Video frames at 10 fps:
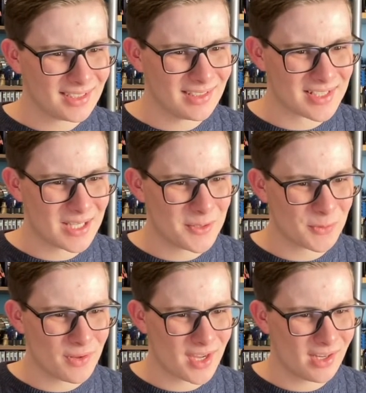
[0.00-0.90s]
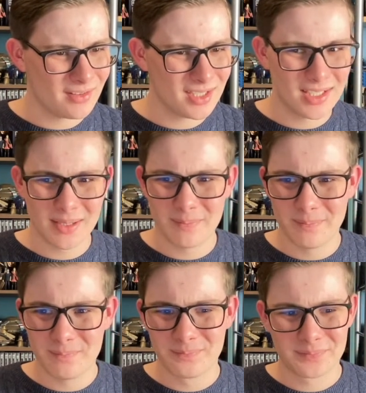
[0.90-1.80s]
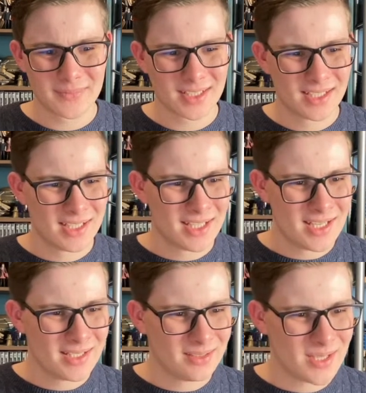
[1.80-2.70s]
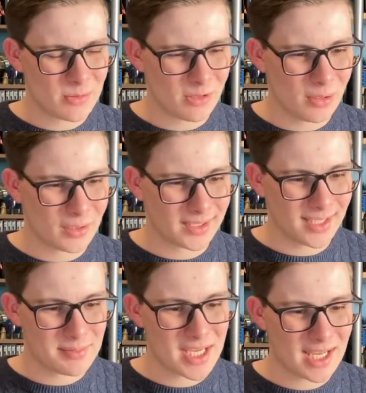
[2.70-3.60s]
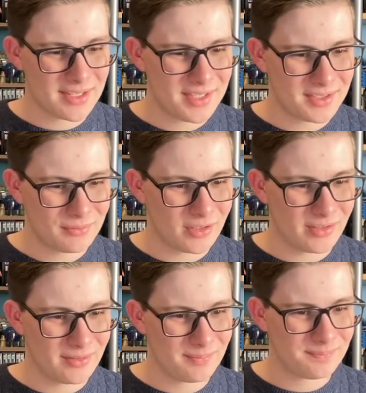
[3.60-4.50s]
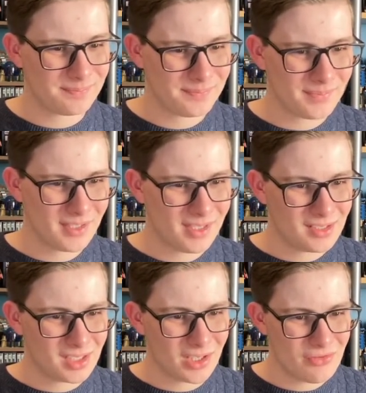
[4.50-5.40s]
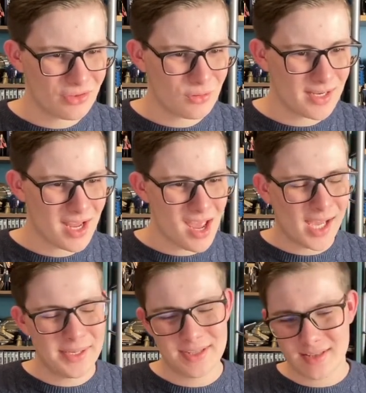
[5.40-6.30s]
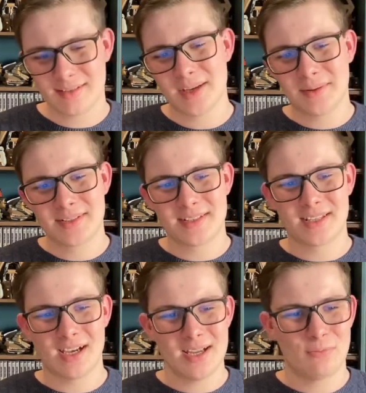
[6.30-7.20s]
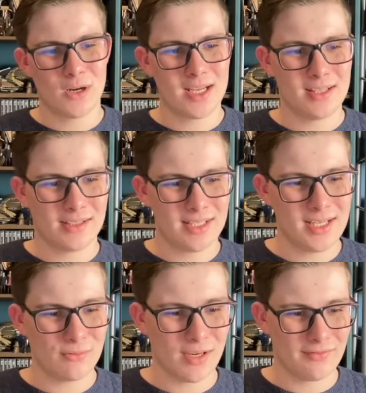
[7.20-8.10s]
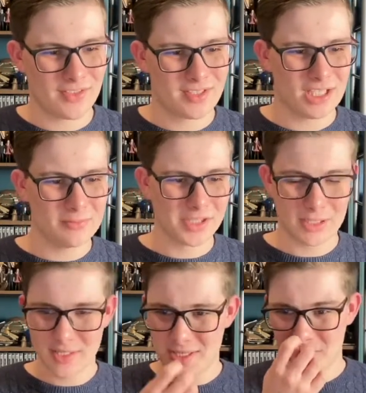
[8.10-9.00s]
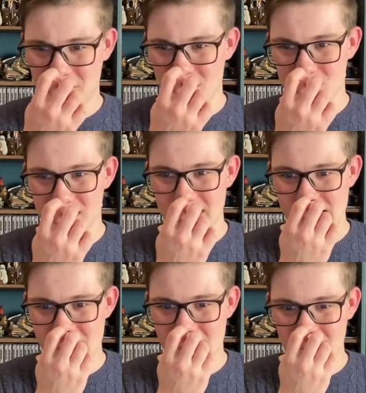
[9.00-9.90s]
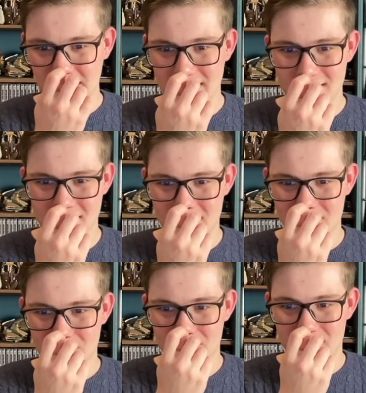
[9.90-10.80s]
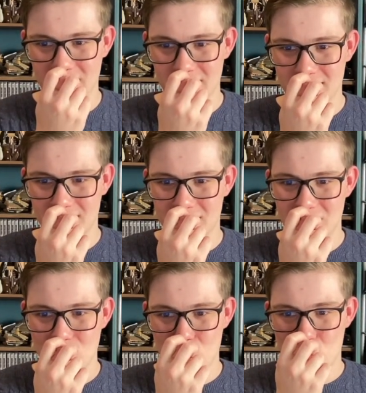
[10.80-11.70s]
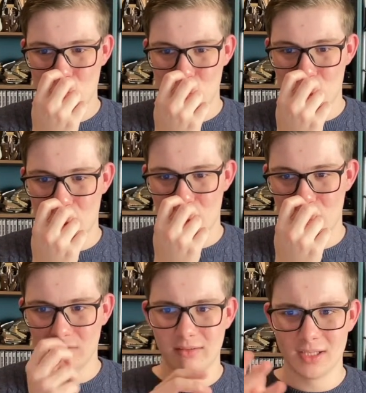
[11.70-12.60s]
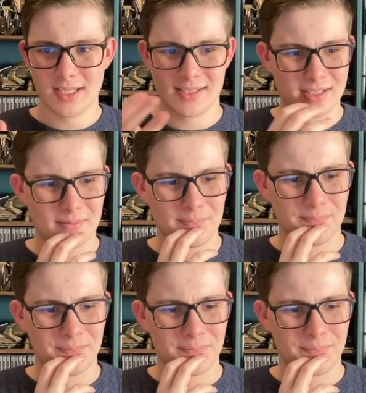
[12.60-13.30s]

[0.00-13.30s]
Alright, so that one's without the um, this one that we're looking at. Yeah, this is the one. 100 quid. there was a time when these went for so much. Like when this was the only uh, classic TARDIS uh, re-release